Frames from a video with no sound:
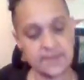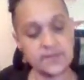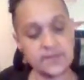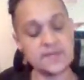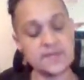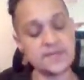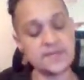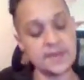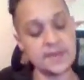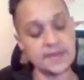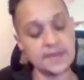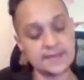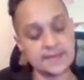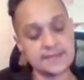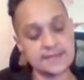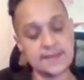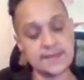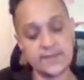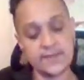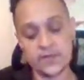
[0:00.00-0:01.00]
everything
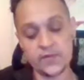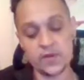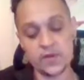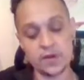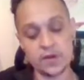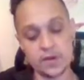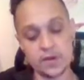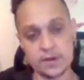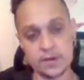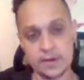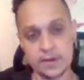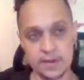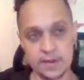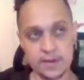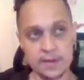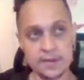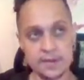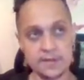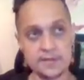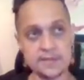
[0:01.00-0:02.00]
except for
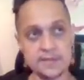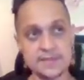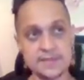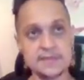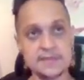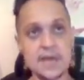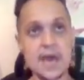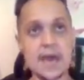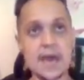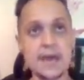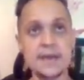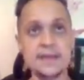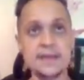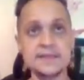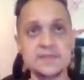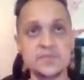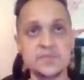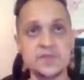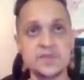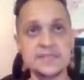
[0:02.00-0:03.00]
this knot
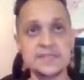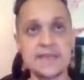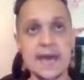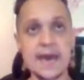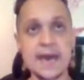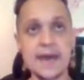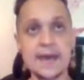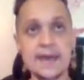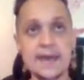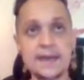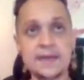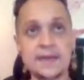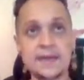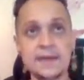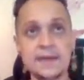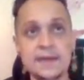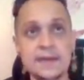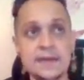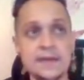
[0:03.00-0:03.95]
has been tied,